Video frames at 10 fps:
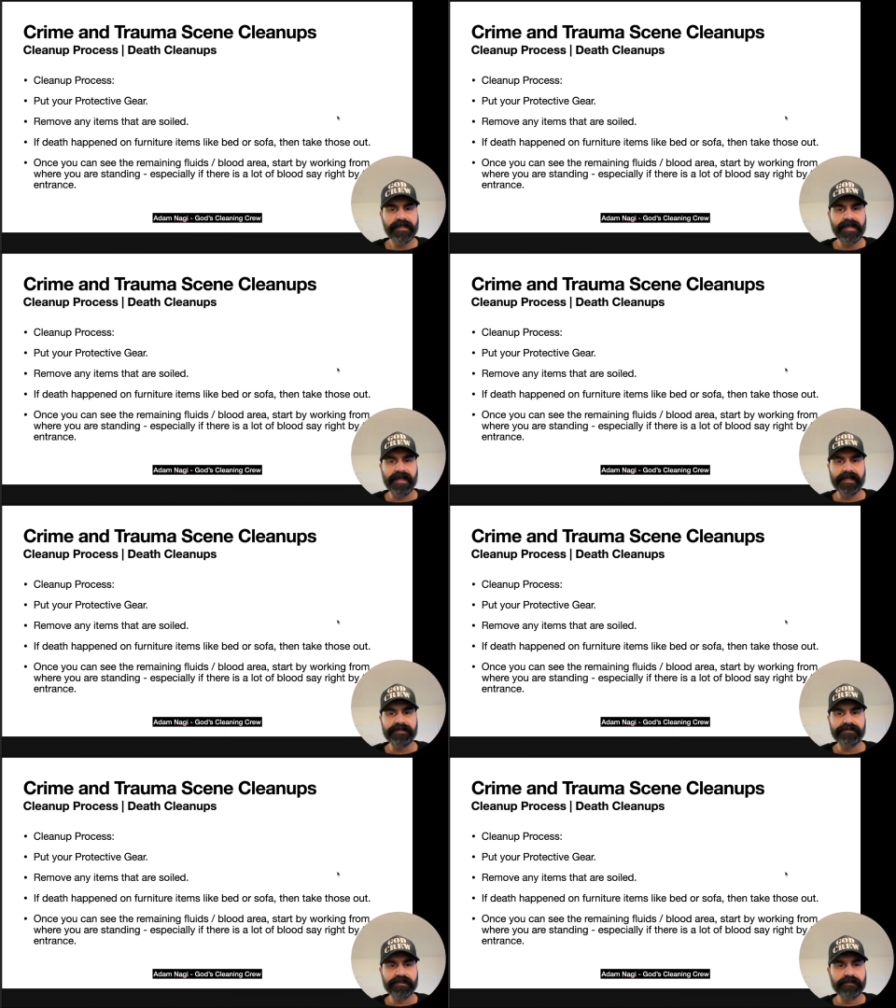
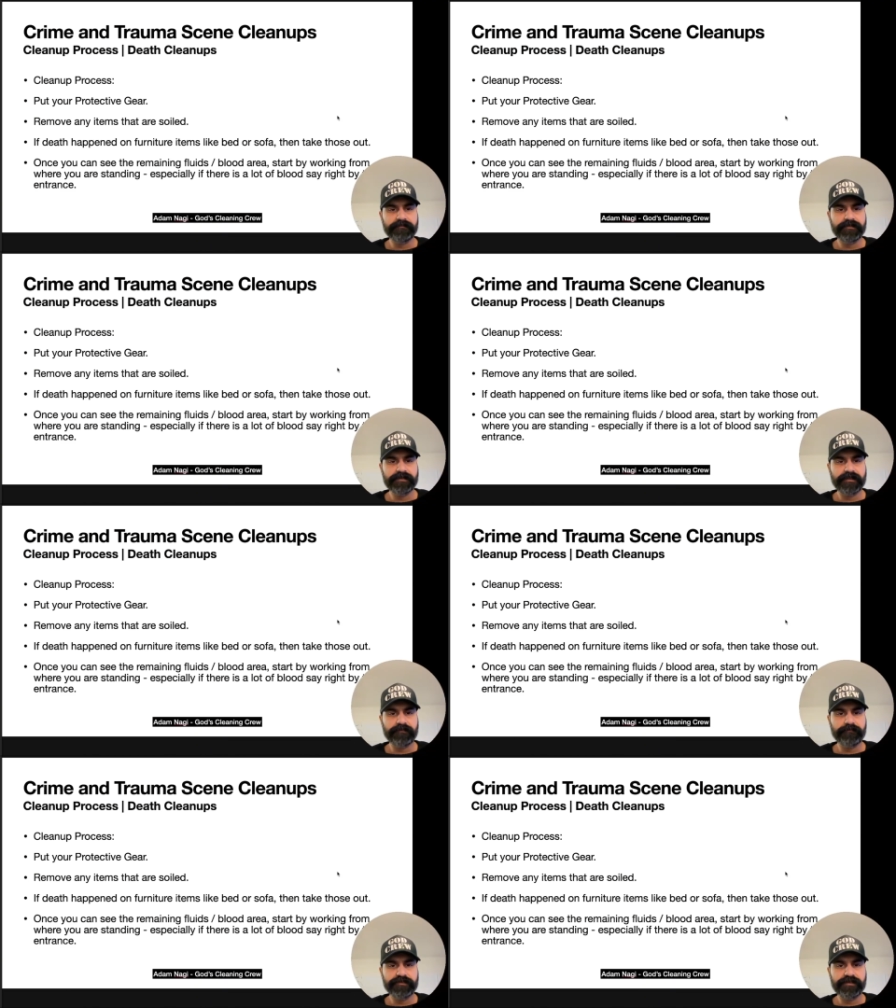And
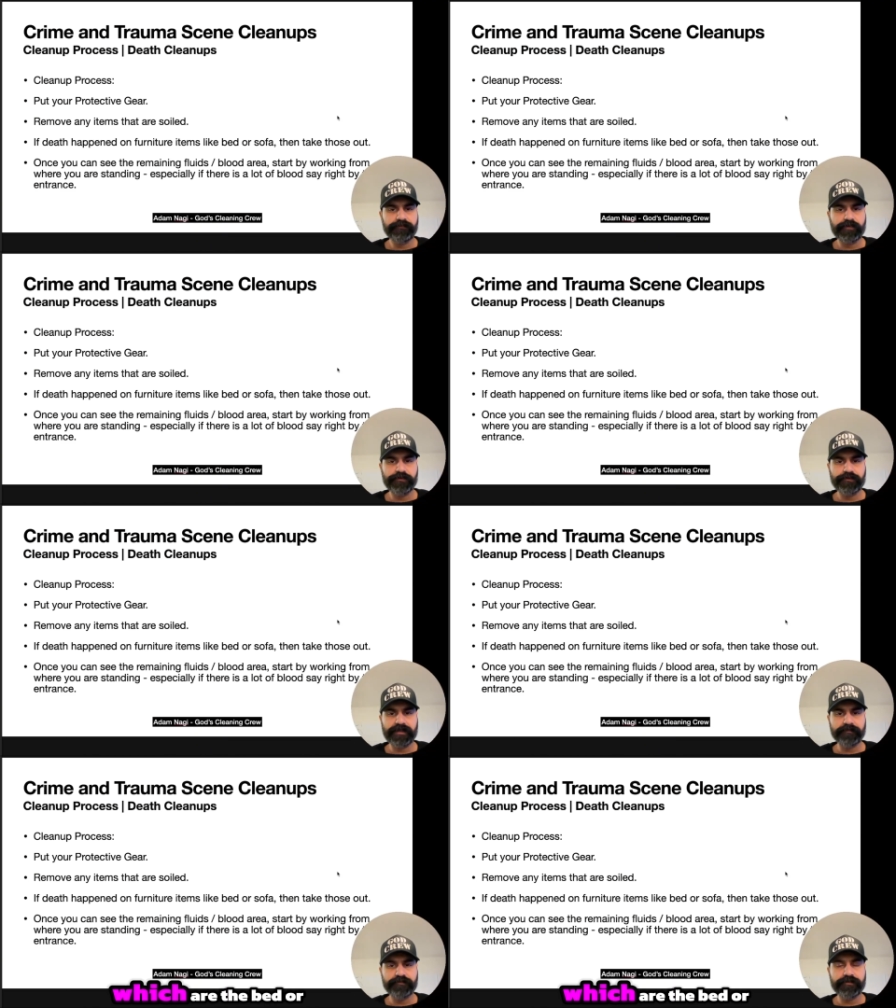now for the furniture
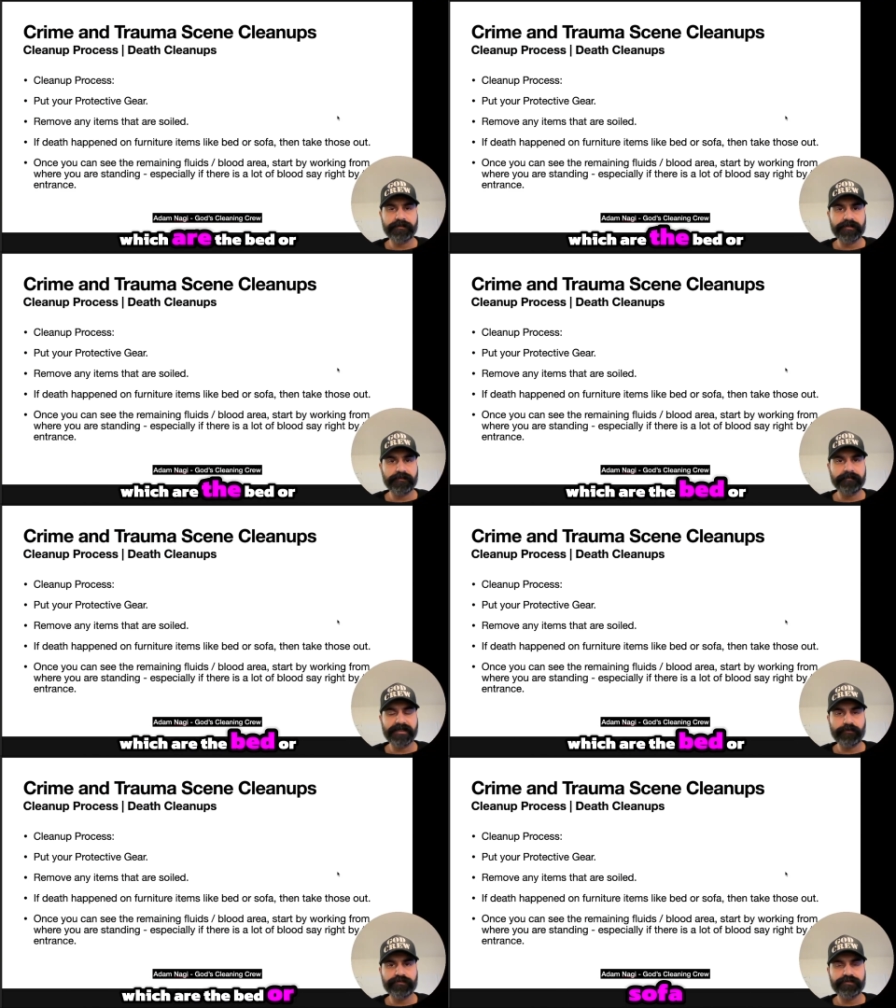items, which are
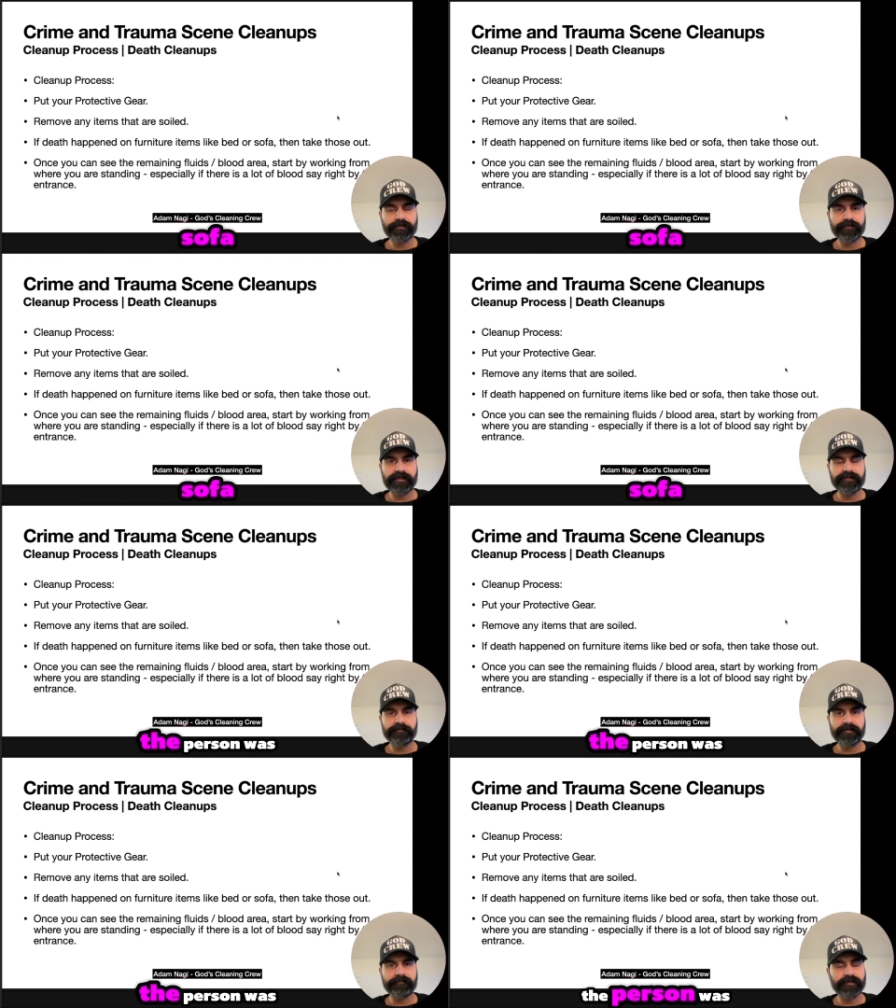bed or sofa, if
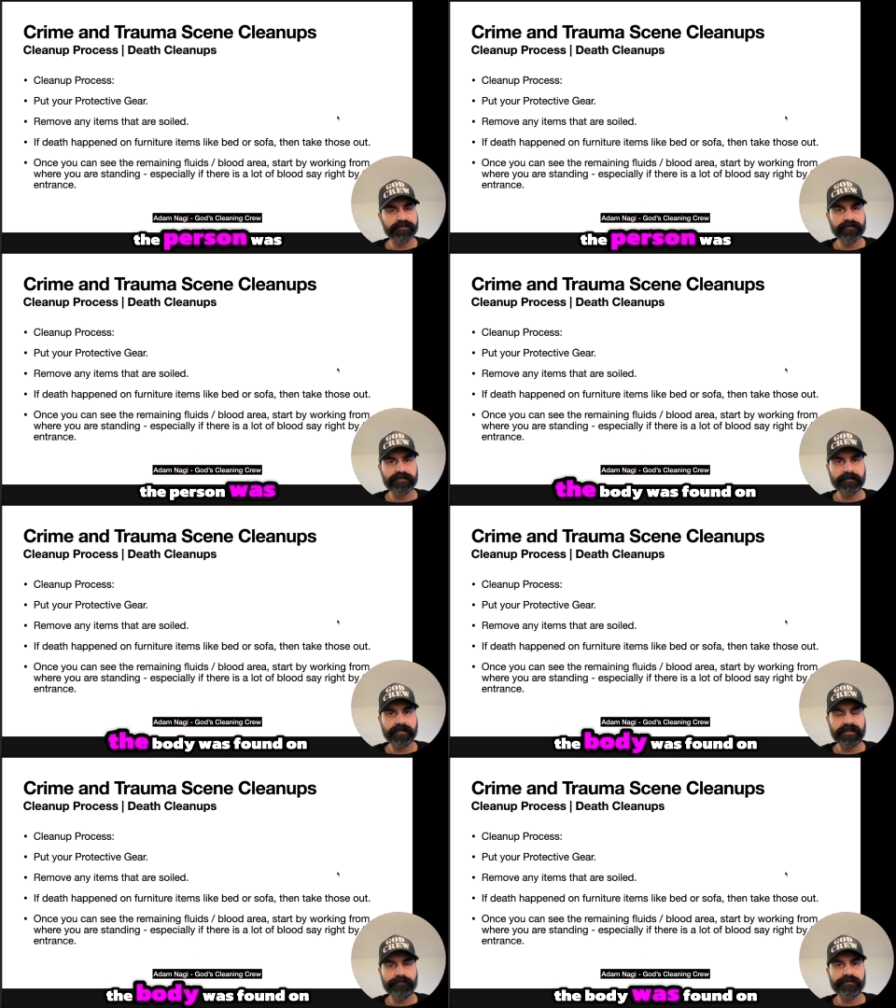the
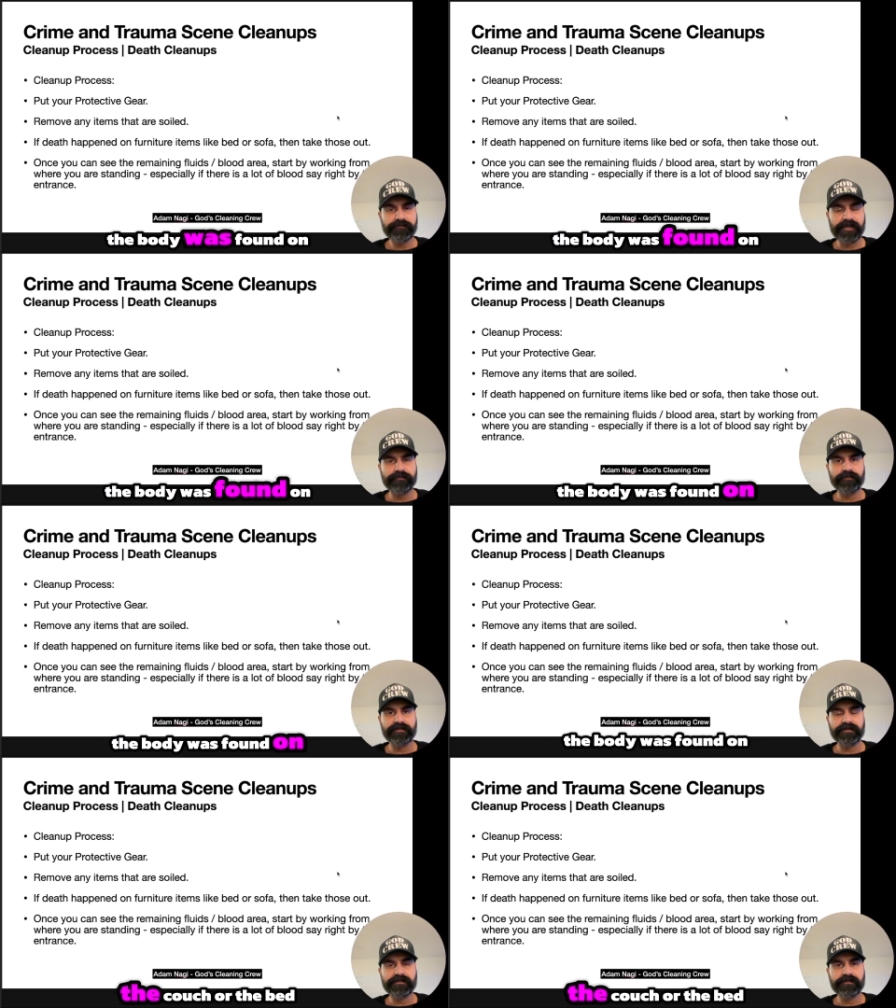body was found on
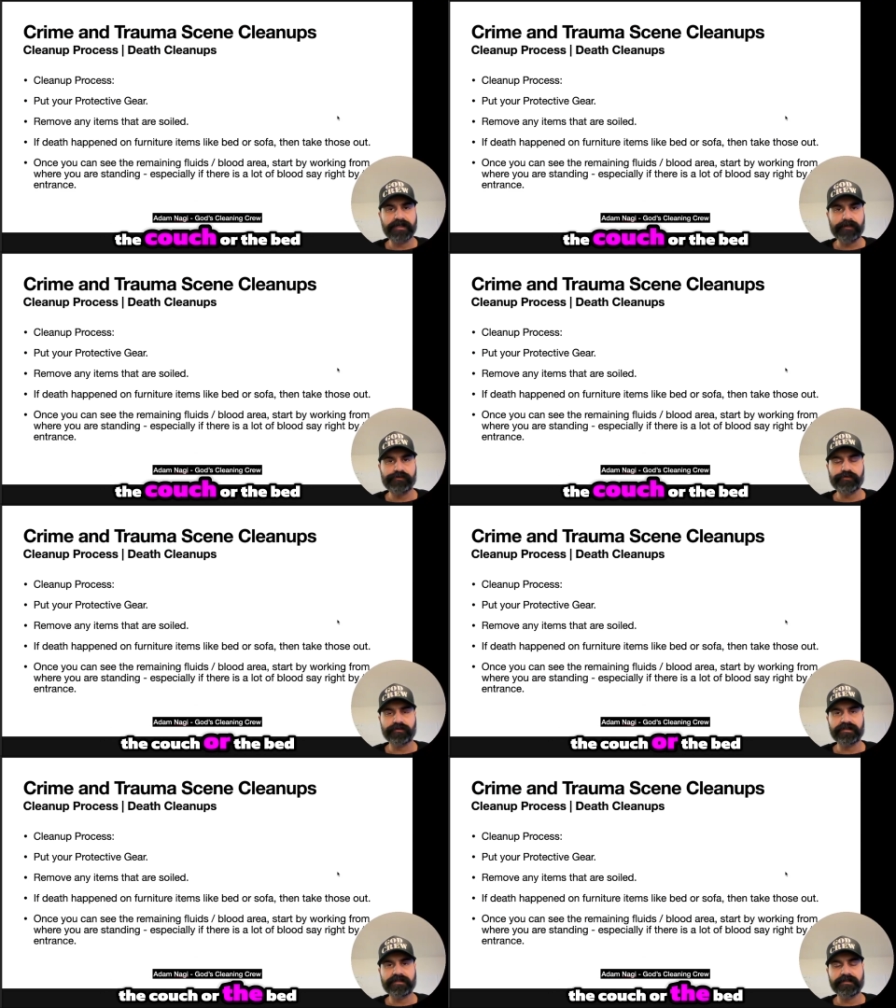the couch
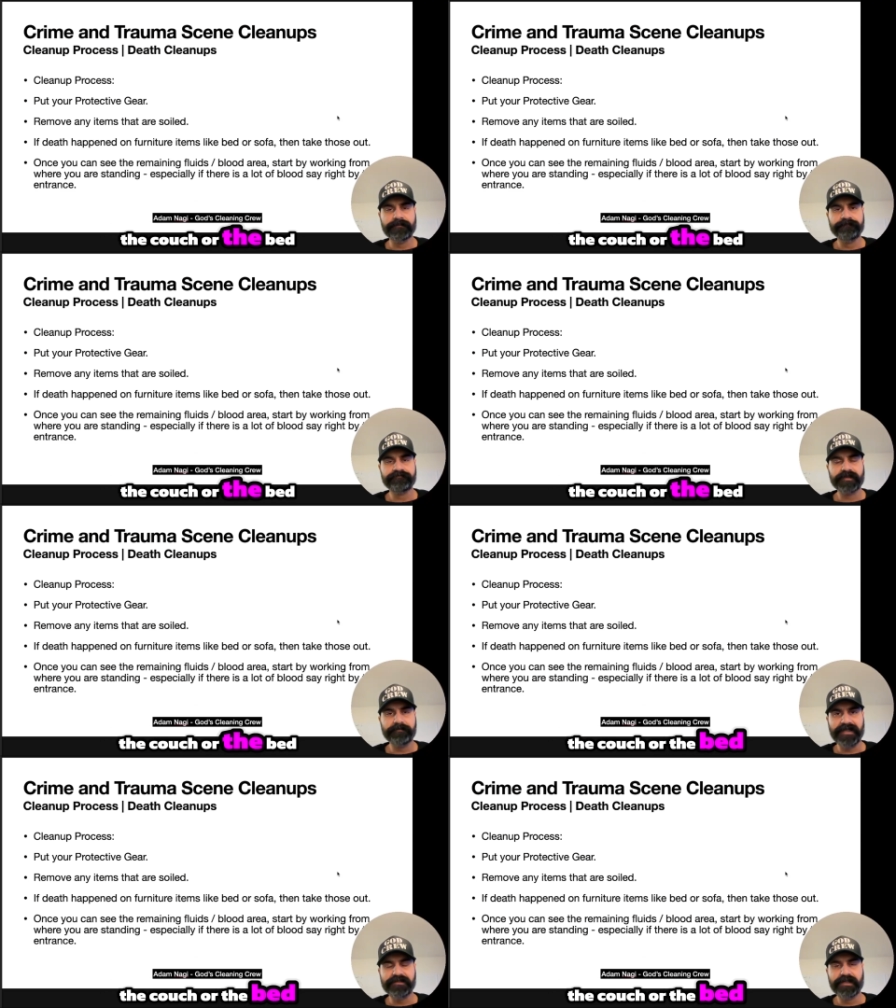or the
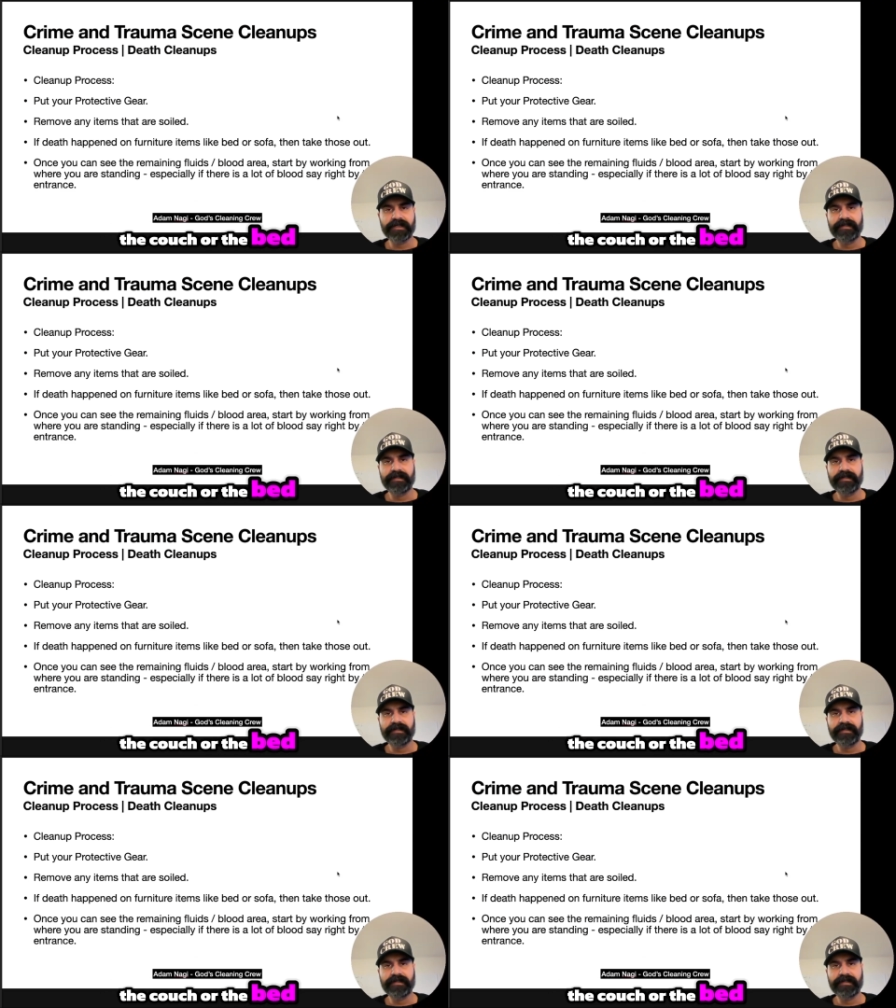bed,